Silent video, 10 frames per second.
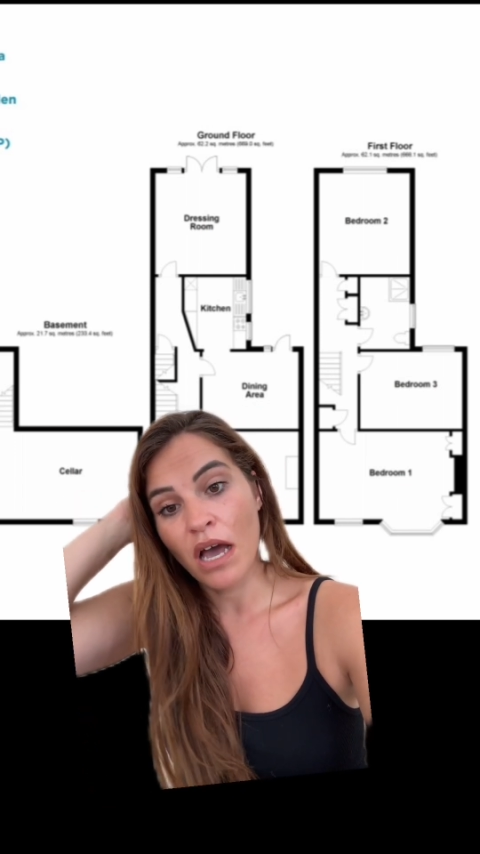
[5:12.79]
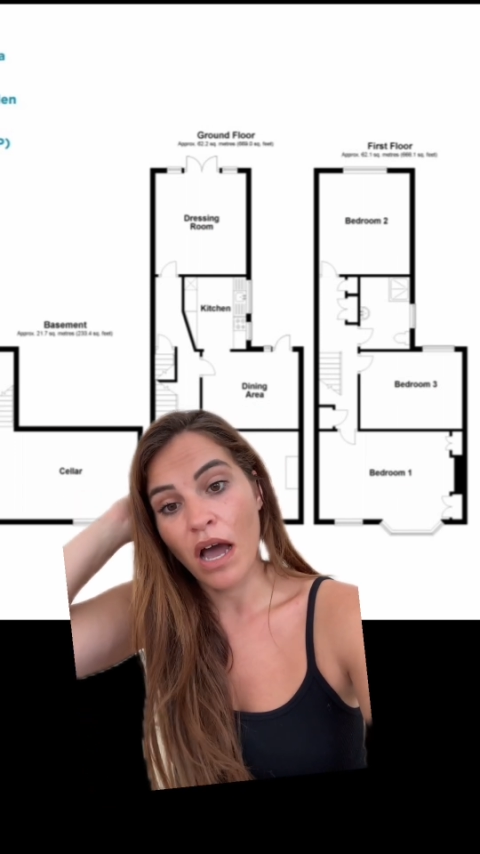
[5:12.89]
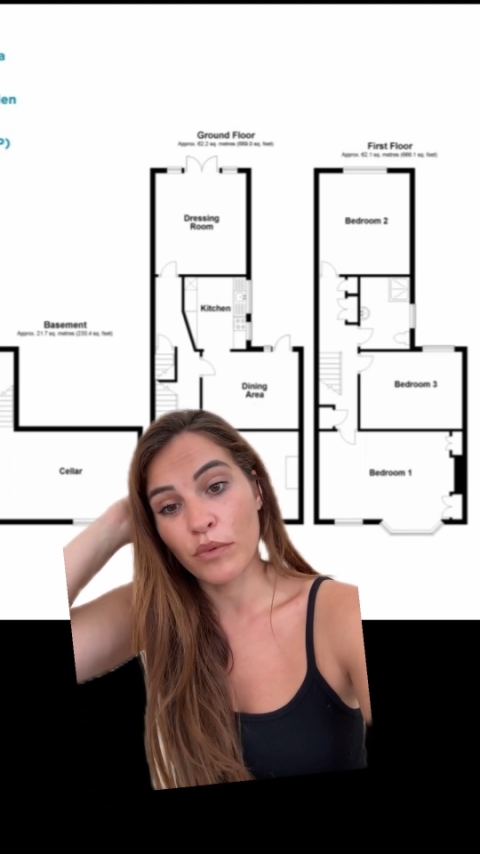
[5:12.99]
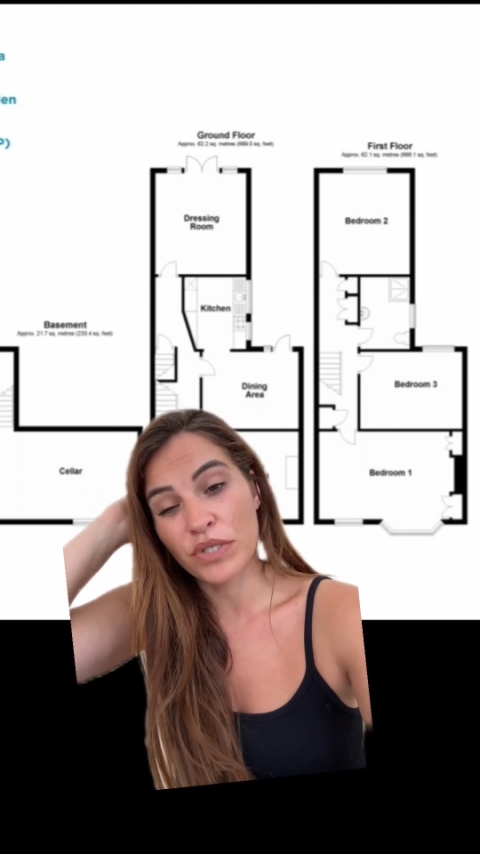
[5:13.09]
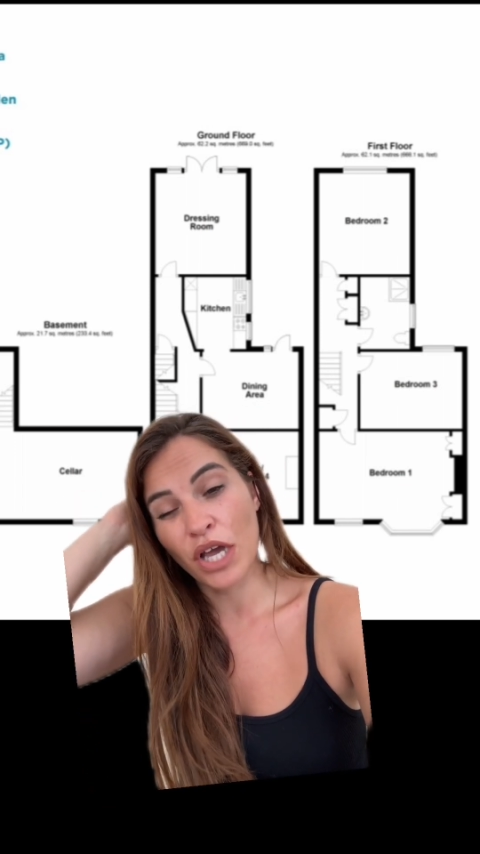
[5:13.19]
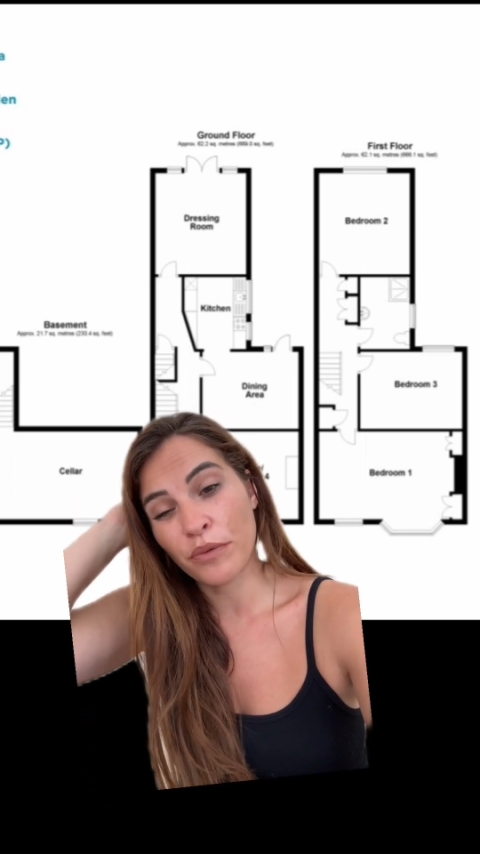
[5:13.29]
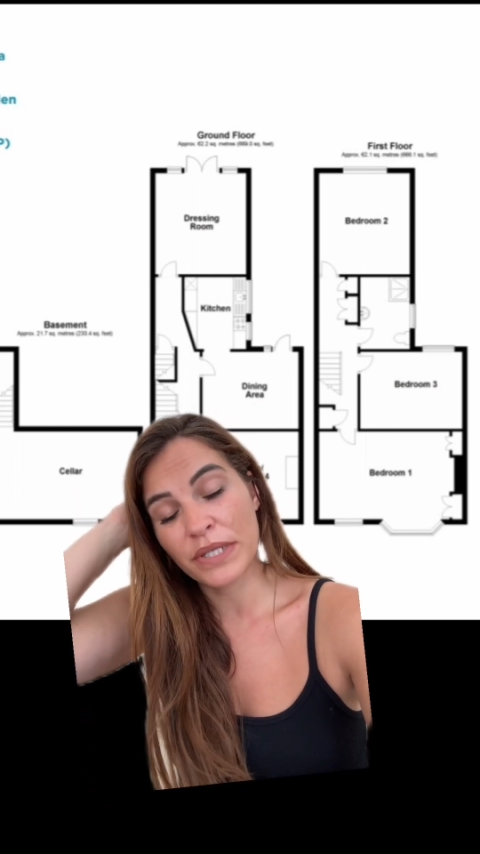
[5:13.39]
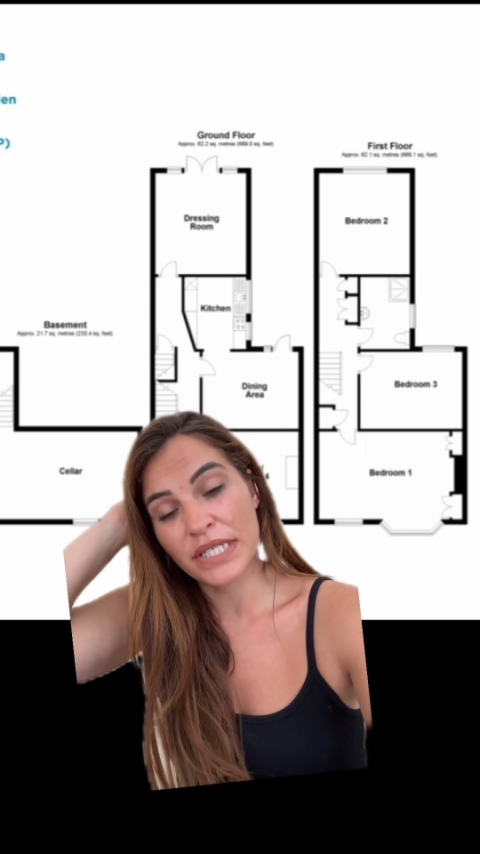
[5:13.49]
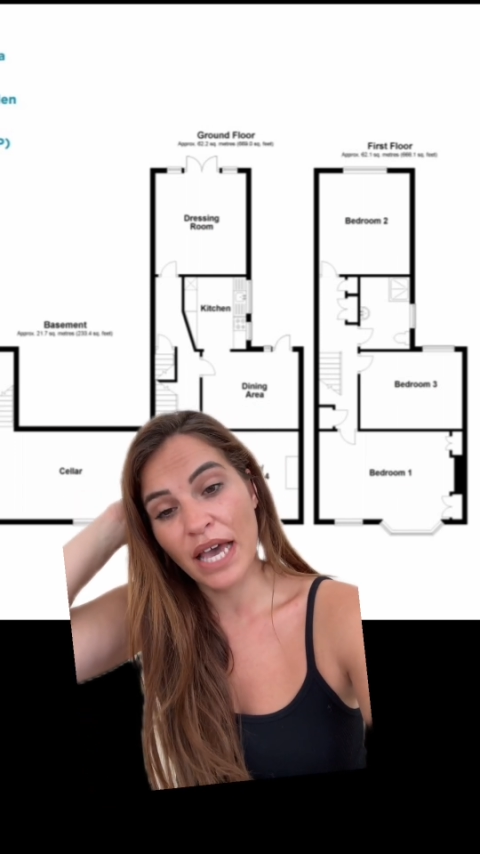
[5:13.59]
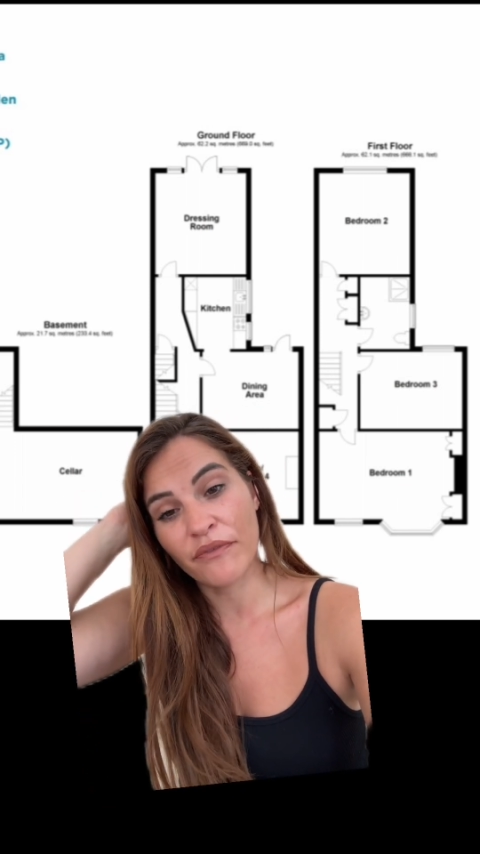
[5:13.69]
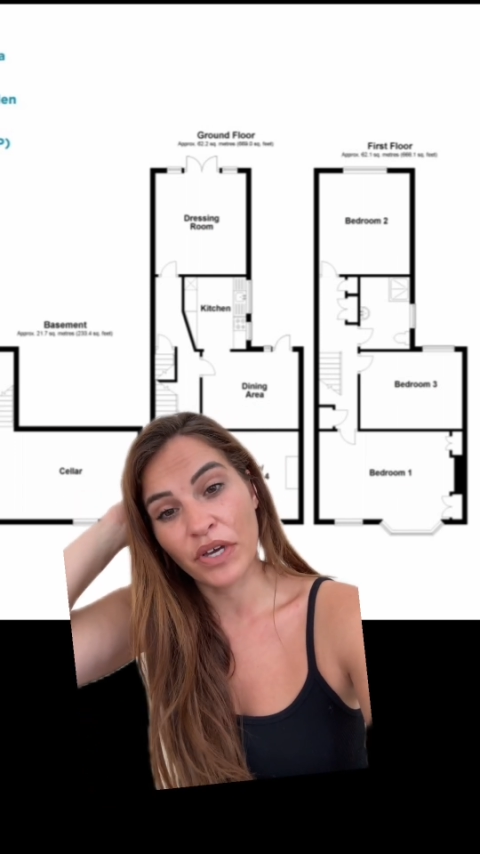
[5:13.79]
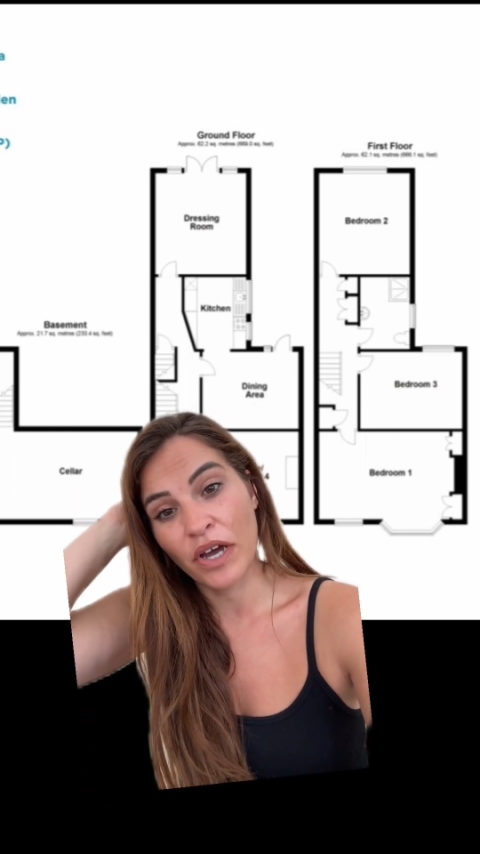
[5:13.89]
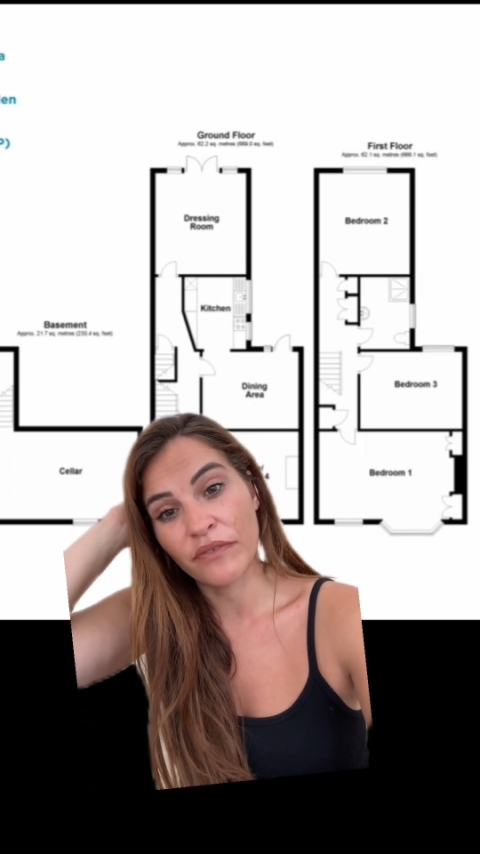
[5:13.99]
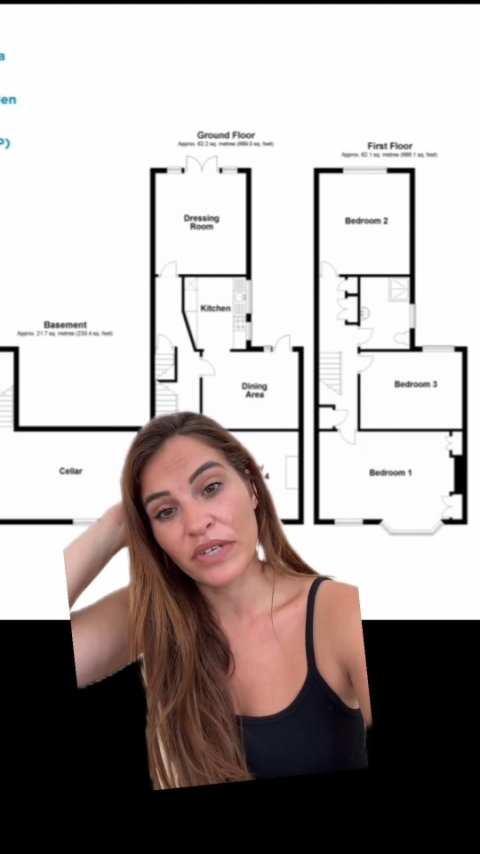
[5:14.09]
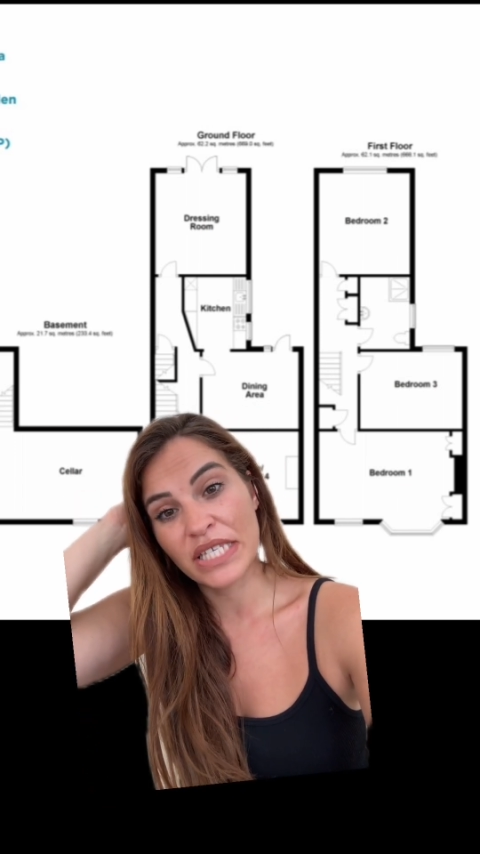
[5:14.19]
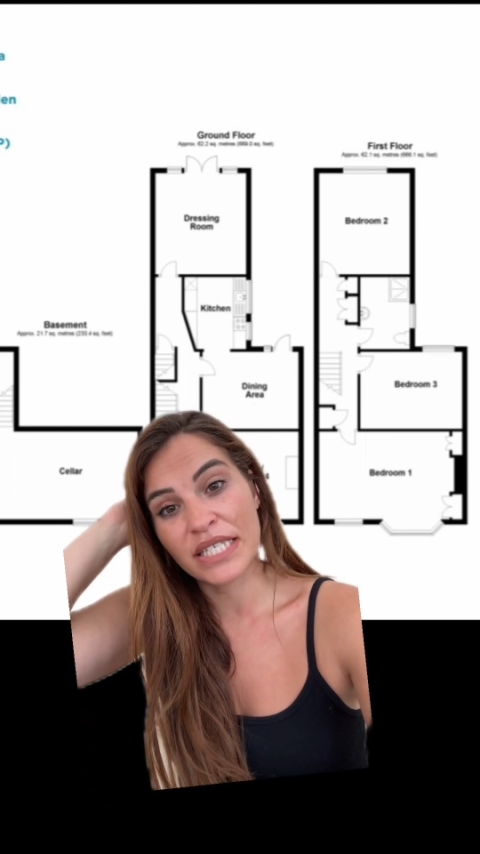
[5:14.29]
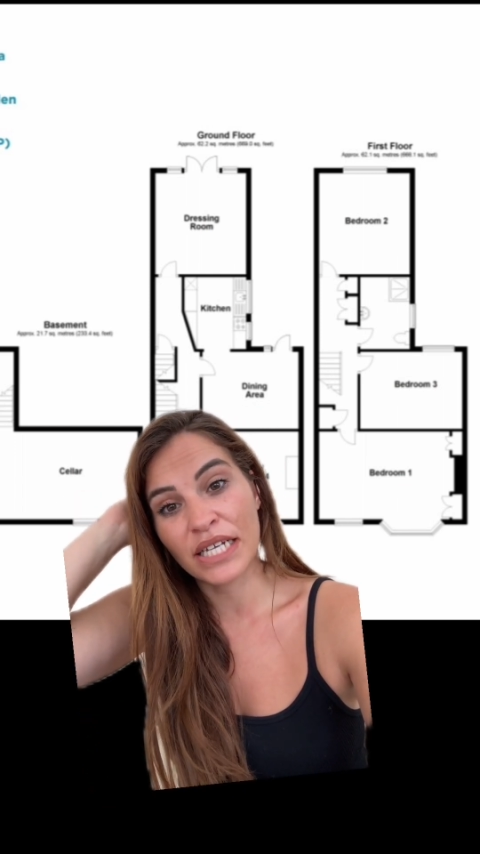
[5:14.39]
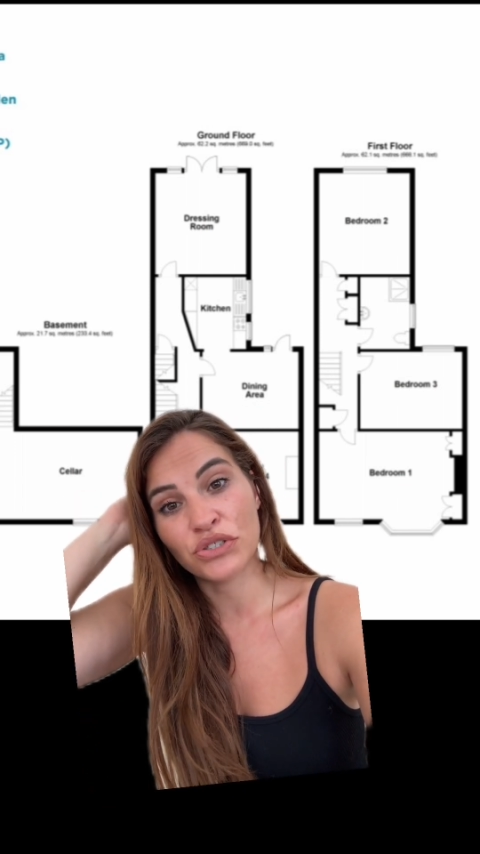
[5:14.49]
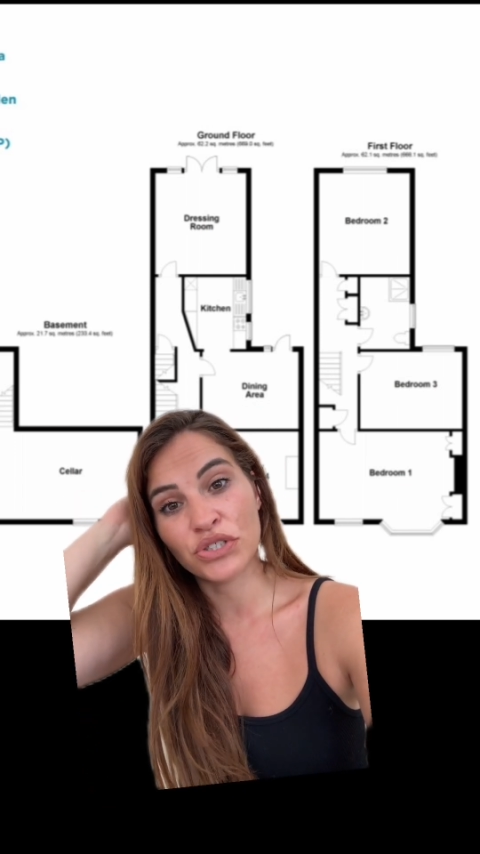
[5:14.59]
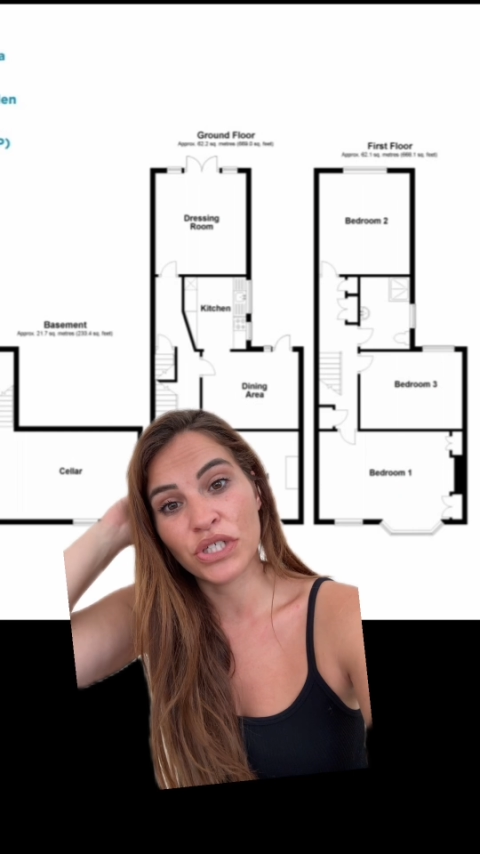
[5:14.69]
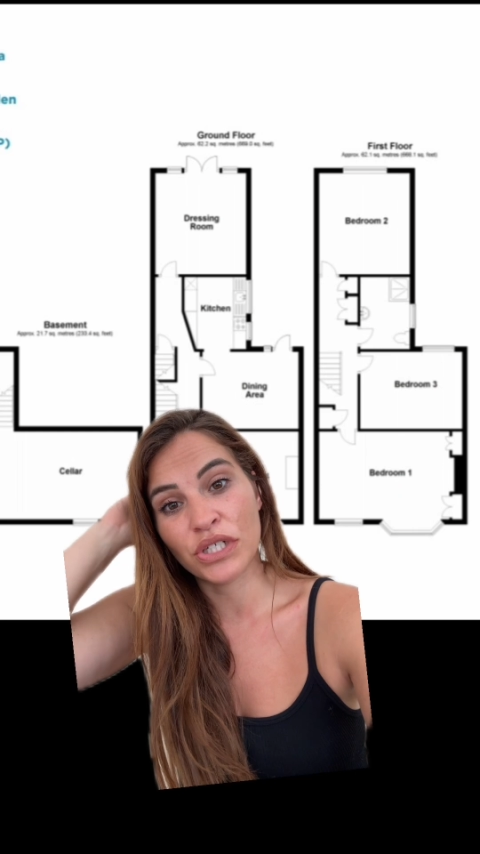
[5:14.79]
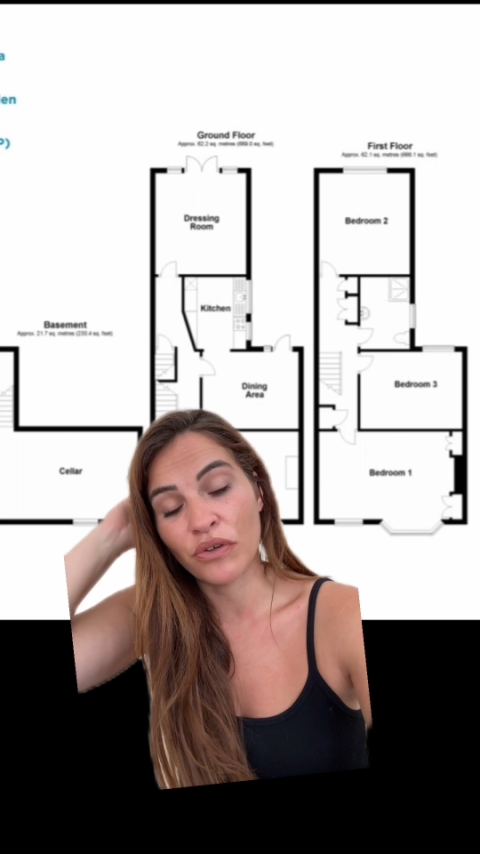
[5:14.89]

I was hoping to have a kind of extension